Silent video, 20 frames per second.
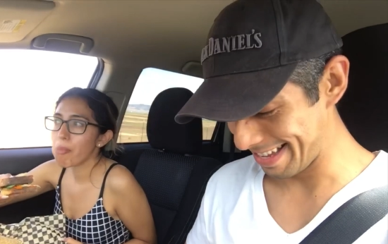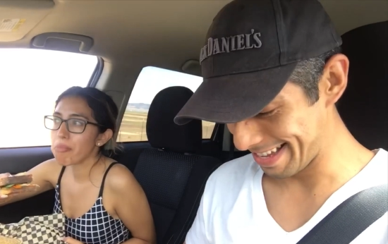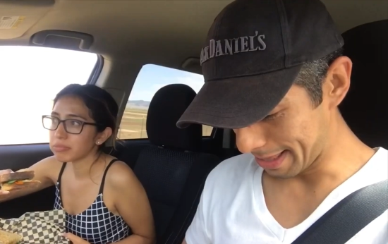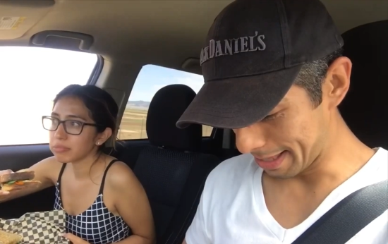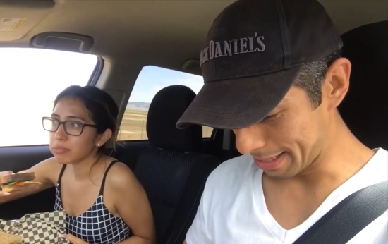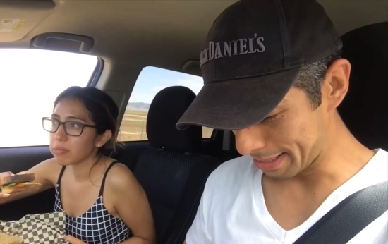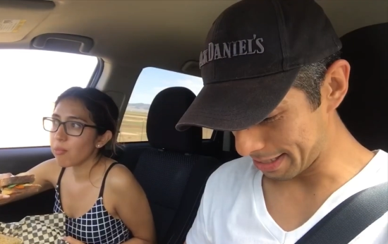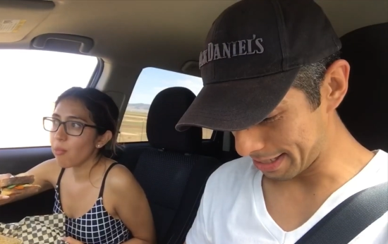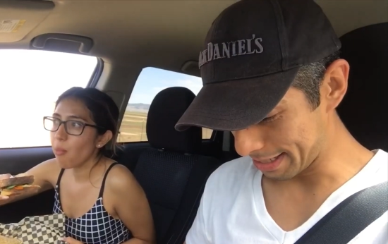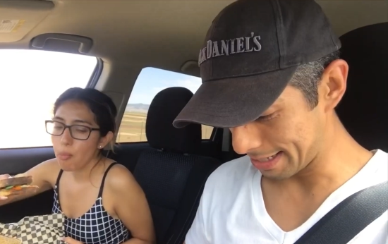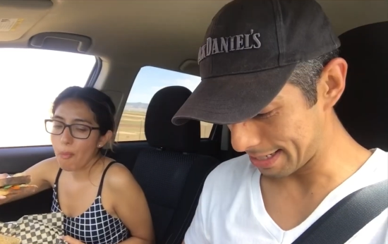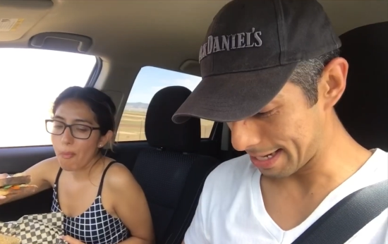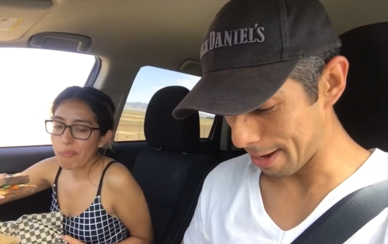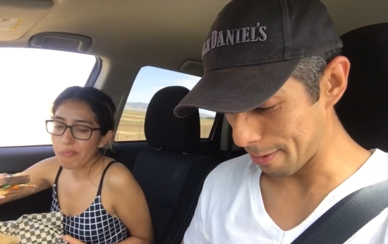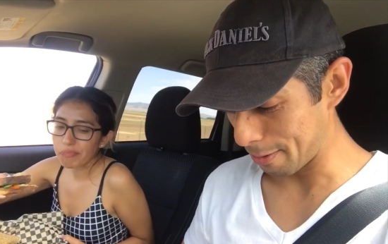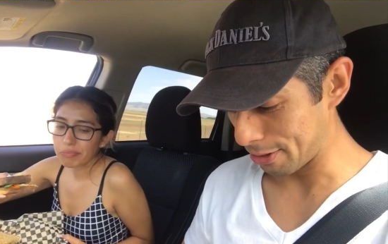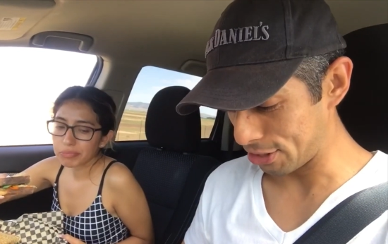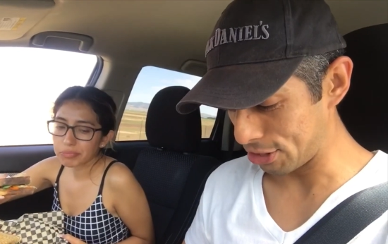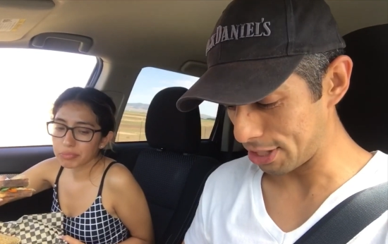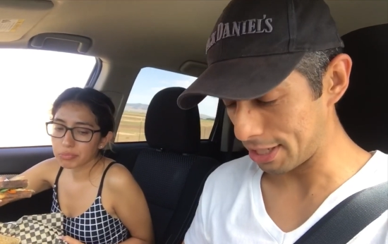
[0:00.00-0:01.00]
Speaker 1: This
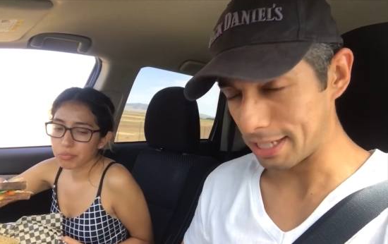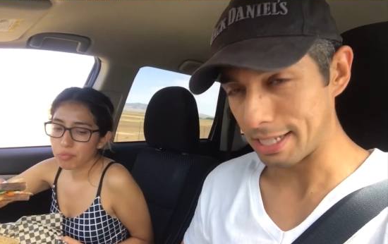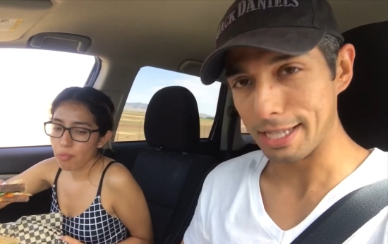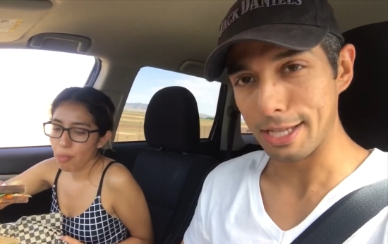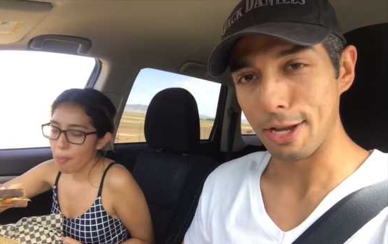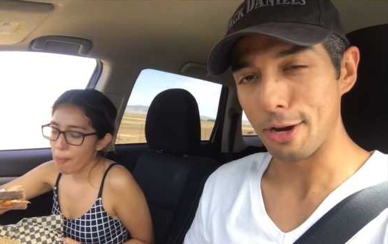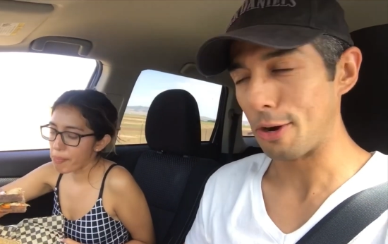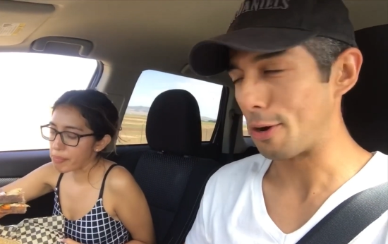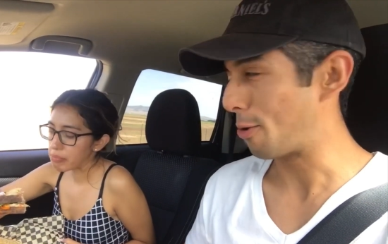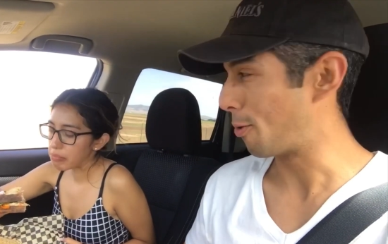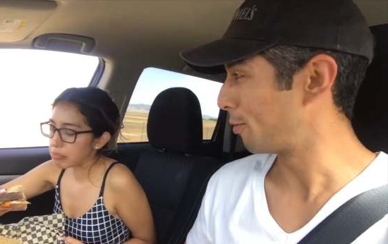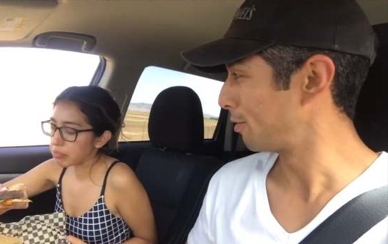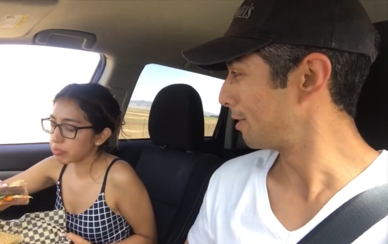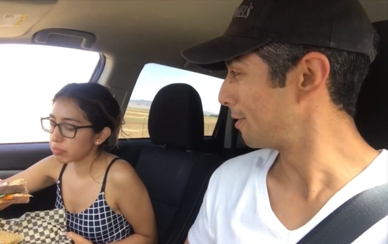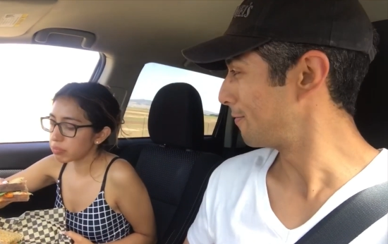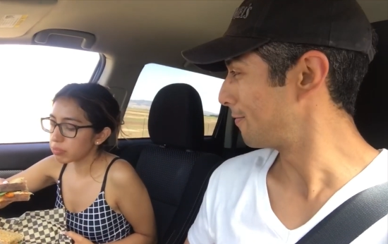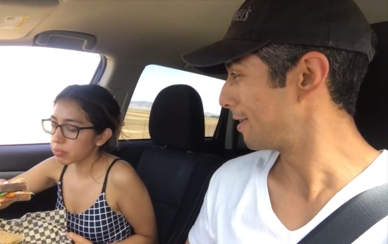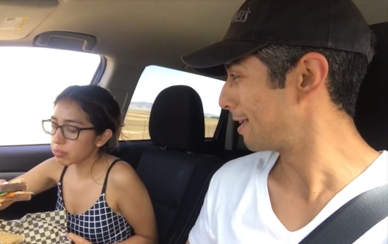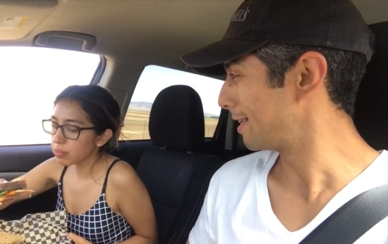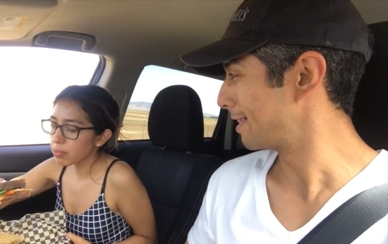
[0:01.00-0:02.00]
sandwich is their only
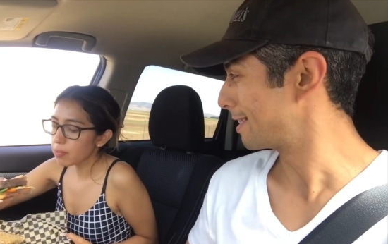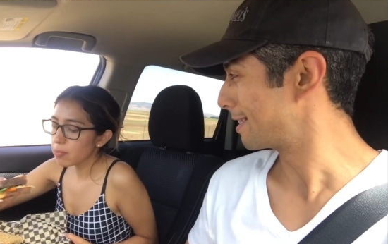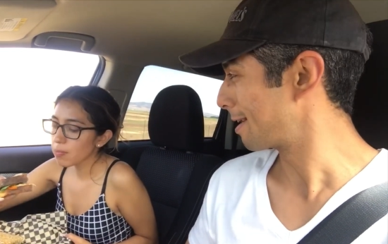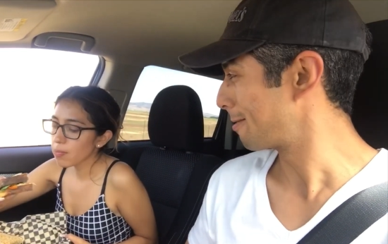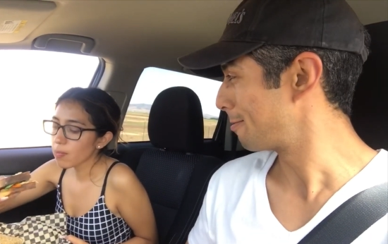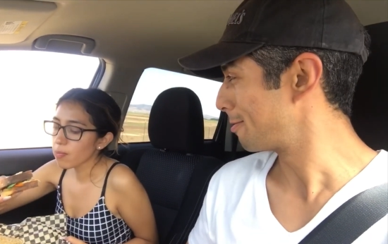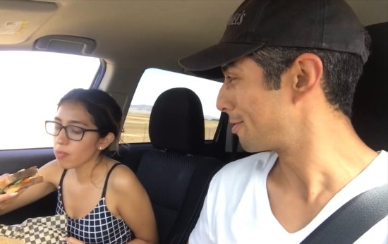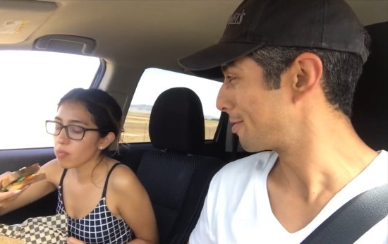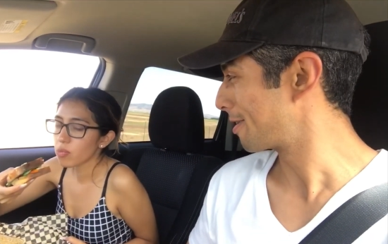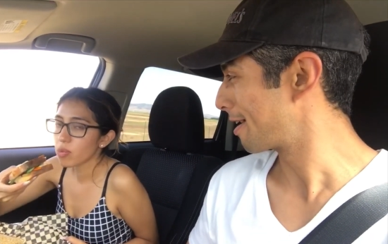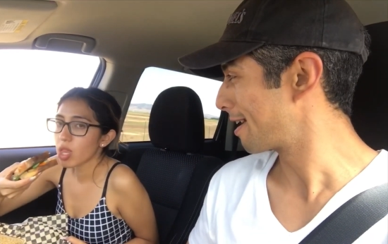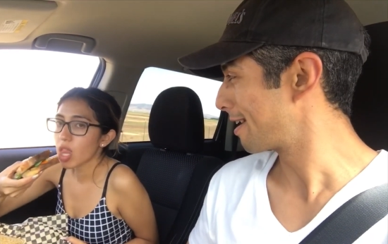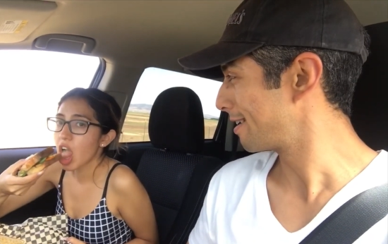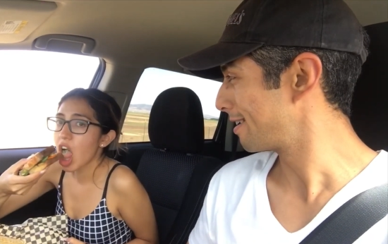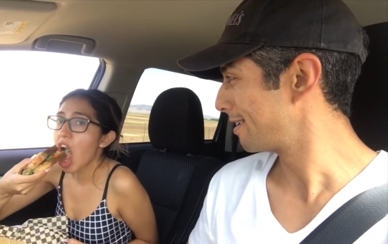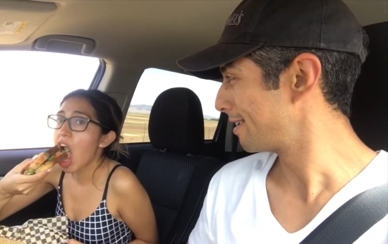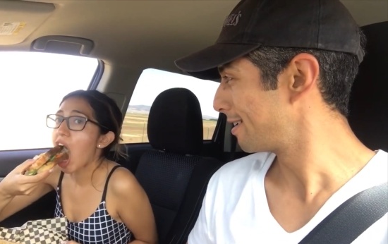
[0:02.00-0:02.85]
vegan sandwich, right?